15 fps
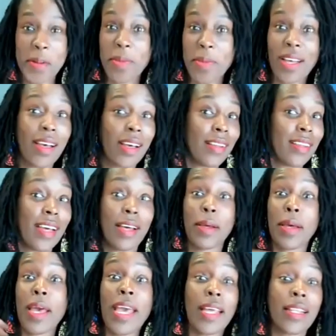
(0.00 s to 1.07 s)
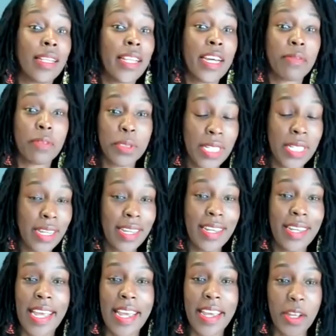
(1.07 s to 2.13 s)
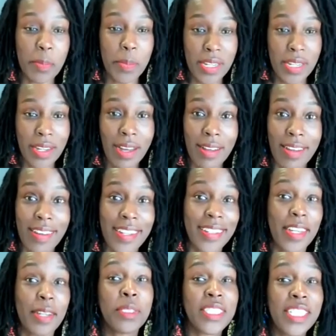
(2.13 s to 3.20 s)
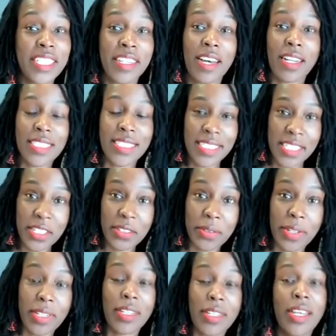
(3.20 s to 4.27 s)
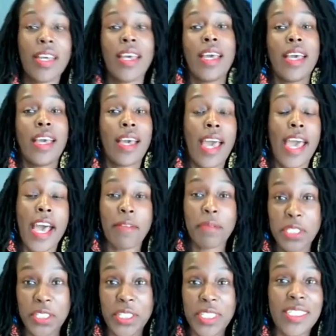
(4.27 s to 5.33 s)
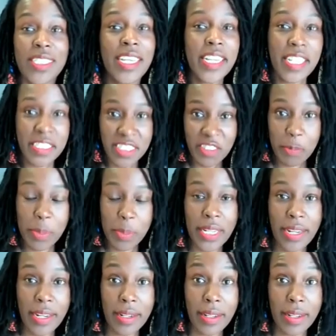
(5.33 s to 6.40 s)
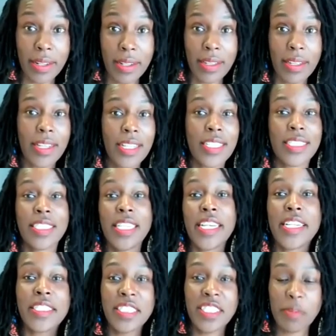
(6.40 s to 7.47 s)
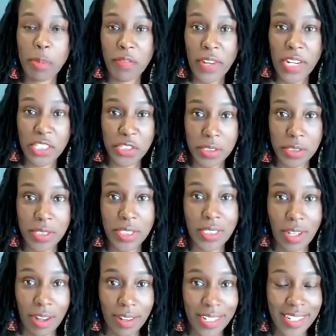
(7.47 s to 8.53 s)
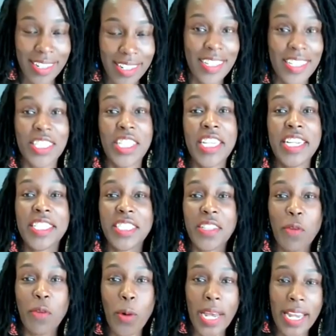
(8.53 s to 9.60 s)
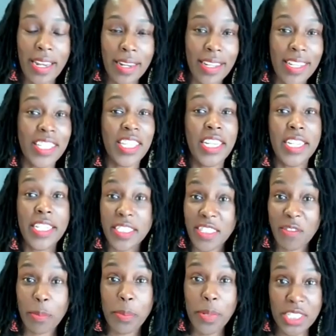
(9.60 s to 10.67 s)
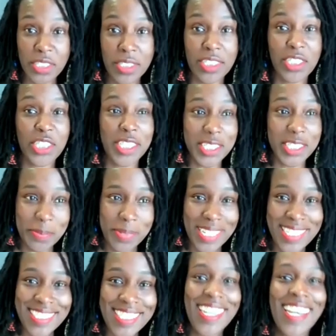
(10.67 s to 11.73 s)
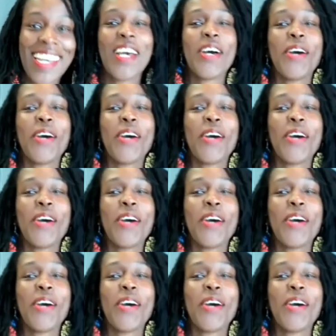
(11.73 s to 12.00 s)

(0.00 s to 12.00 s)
am at level 10 and beyond. I'll tell y'all a secret. After years of planning, years of professional stalking, years of waiting, years of budget adjustments,